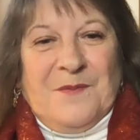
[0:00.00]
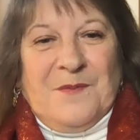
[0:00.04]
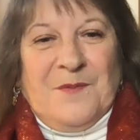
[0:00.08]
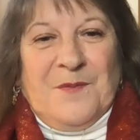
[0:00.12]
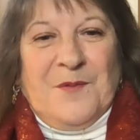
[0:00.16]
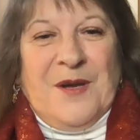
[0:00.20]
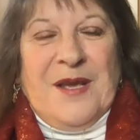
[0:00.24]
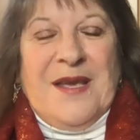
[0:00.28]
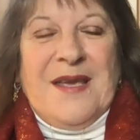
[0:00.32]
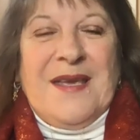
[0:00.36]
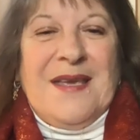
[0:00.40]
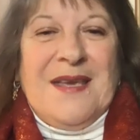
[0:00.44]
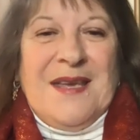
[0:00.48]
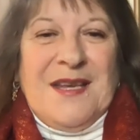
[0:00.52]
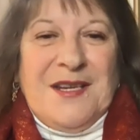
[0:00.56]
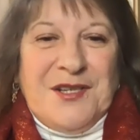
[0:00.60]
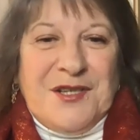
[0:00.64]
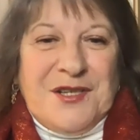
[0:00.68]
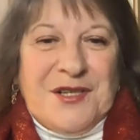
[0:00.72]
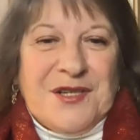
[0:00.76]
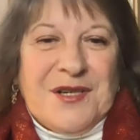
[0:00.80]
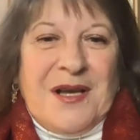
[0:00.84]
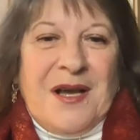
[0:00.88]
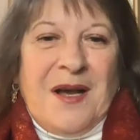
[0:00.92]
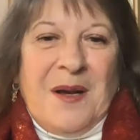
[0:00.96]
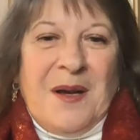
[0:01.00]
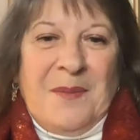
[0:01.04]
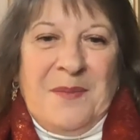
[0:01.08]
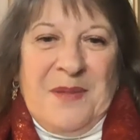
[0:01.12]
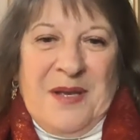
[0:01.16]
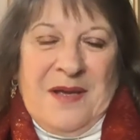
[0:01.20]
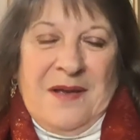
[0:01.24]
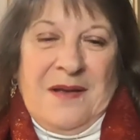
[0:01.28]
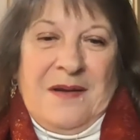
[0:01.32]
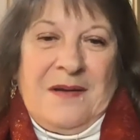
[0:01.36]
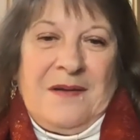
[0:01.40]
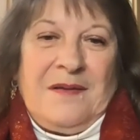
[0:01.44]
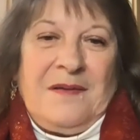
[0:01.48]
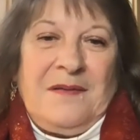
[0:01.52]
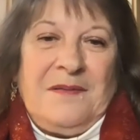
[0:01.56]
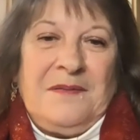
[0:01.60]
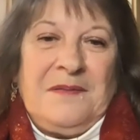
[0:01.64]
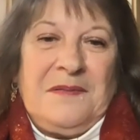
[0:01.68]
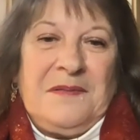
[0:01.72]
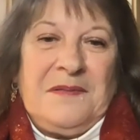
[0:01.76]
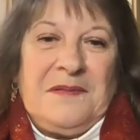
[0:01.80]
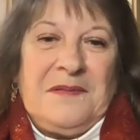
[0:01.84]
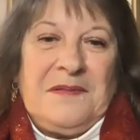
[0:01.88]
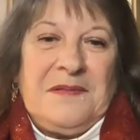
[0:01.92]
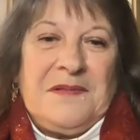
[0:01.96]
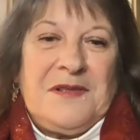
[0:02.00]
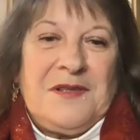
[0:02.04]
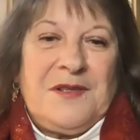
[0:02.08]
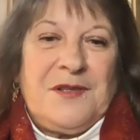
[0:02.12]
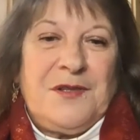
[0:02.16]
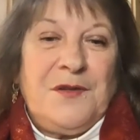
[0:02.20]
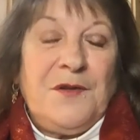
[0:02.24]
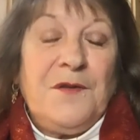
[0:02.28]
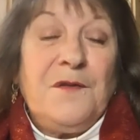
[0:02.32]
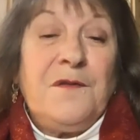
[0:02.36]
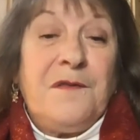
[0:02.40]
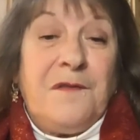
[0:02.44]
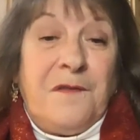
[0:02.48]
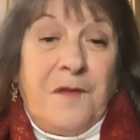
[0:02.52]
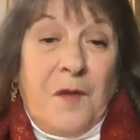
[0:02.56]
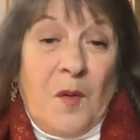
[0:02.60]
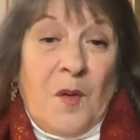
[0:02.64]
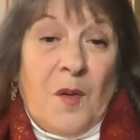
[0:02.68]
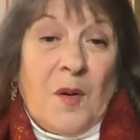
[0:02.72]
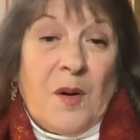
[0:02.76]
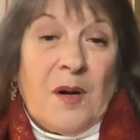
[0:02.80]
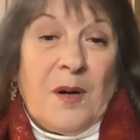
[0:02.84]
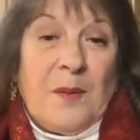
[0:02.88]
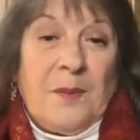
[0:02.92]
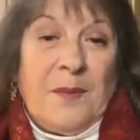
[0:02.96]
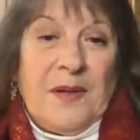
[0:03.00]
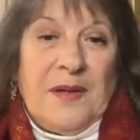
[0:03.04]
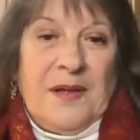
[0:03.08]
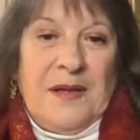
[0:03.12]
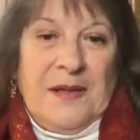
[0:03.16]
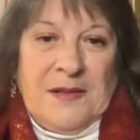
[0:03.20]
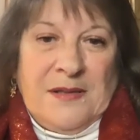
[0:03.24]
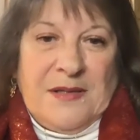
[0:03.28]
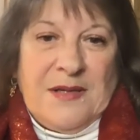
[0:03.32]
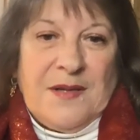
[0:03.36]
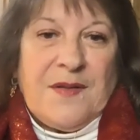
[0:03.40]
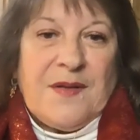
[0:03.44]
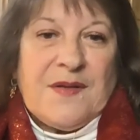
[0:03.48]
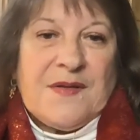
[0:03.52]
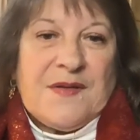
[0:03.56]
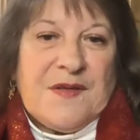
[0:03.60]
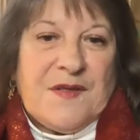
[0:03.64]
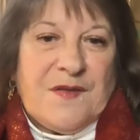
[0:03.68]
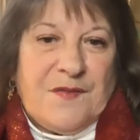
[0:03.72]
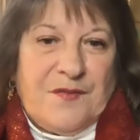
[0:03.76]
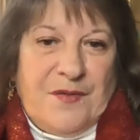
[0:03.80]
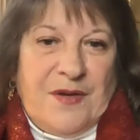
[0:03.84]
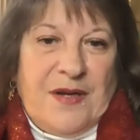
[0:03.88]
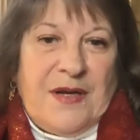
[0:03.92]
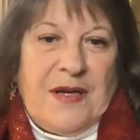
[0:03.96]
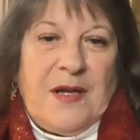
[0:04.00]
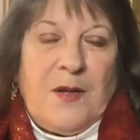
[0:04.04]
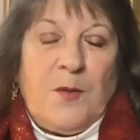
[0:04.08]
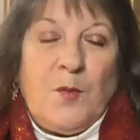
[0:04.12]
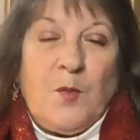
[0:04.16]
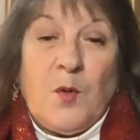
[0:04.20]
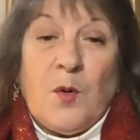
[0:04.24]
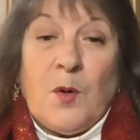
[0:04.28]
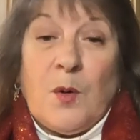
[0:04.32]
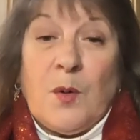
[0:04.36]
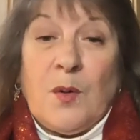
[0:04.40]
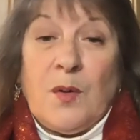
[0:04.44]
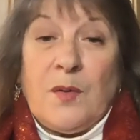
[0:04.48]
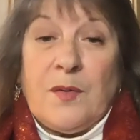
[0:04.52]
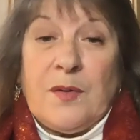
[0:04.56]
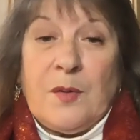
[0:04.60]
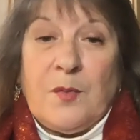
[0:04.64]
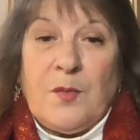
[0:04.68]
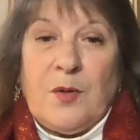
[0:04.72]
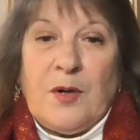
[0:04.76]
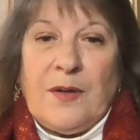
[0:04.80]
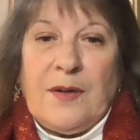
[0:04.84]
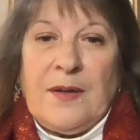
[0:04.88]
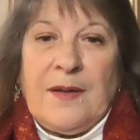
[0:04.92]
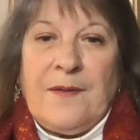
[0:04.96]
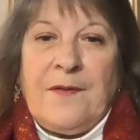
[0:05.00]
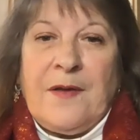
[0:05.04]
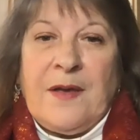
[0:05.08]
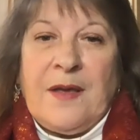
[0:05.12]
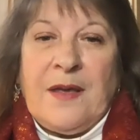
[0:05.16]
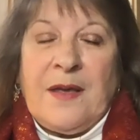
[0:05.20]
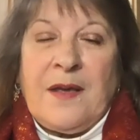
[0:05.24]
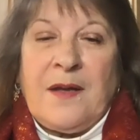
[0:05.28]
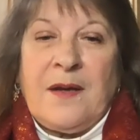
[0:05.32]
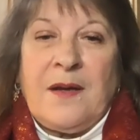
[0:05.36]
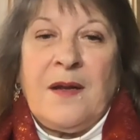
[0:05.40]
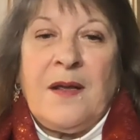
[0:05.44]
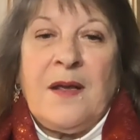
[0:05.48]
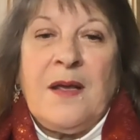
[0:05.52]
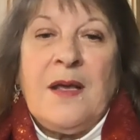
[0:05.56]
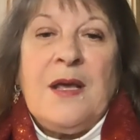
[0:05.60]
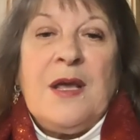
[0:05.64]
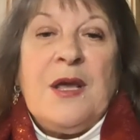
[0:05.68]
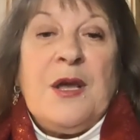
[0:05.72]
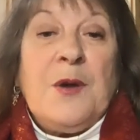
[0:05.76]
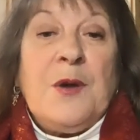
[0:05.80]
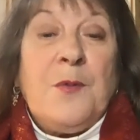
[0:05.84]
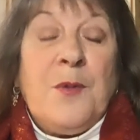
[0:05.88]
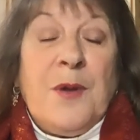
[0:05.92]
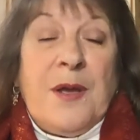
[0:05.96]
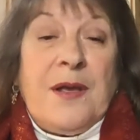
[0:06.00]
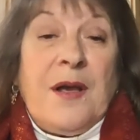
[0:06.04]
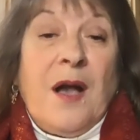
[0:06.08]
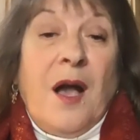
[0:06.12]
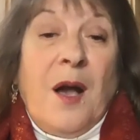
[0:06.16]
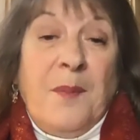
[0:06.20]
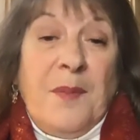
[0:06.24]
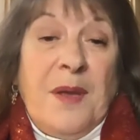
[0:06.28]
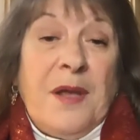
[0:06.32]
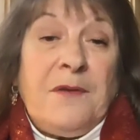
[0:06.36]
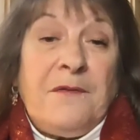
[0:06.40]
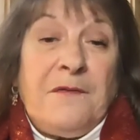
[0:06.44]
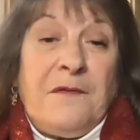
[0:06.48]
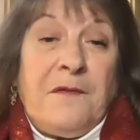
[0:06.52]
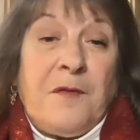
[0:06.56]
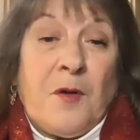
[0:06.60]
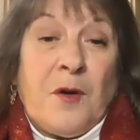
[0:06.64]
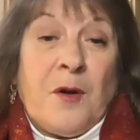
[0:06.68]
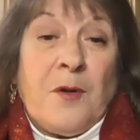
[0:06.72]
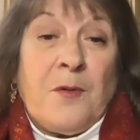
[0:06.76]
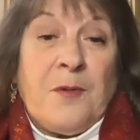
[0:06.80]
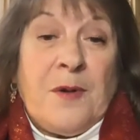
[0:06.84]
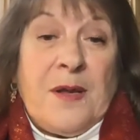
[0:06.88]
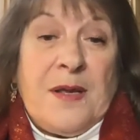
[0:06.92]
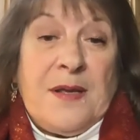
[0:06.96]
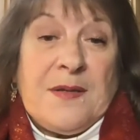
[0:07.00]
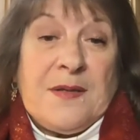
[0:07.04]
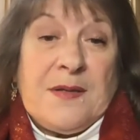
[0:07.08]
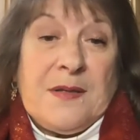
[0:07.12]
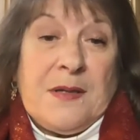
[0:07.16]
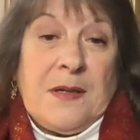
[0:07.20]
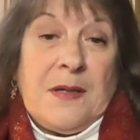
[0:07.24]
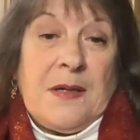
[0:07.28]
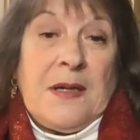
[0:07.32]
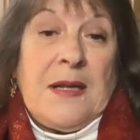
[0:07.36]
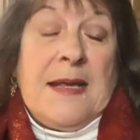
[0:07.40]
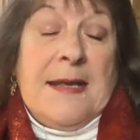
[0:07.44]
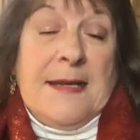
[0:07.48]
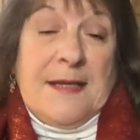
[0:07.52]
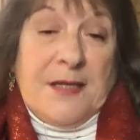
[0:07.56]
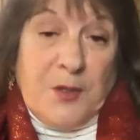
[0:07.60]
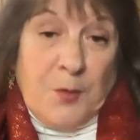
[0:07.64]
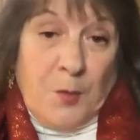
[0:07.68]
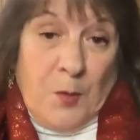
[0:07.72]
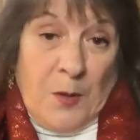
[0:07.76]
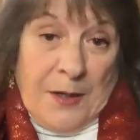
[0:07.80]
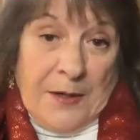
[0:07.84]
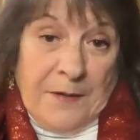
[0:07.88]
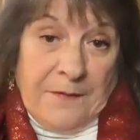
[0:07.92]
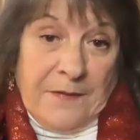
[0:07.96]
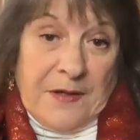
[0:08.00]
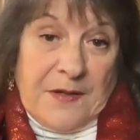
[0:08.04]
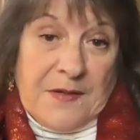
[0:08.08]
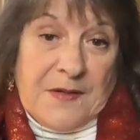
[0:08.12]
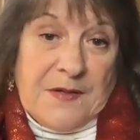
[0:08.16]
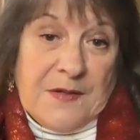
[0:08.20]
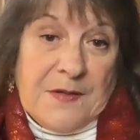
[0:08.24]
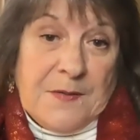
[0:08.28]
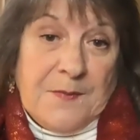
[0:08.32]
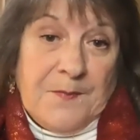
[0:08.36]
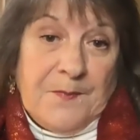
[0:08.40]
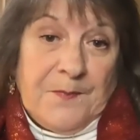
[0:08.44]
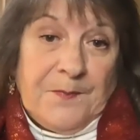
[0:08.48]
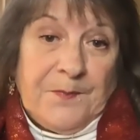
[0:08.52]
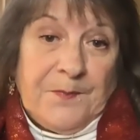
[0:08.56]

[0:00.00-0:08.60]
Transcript: we each come in to form into this 3D world that we're living in. We come in for a reason, each one of us.